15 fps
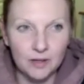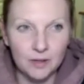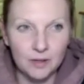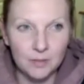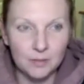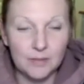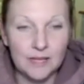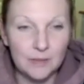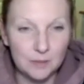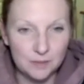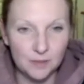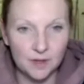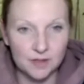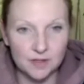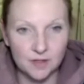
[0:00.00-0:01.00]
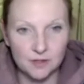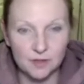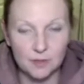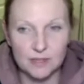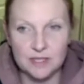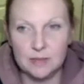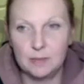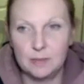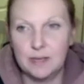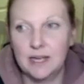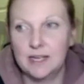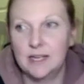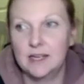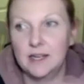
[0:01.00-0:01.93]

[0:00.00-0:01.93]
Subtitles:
me with my social media planning,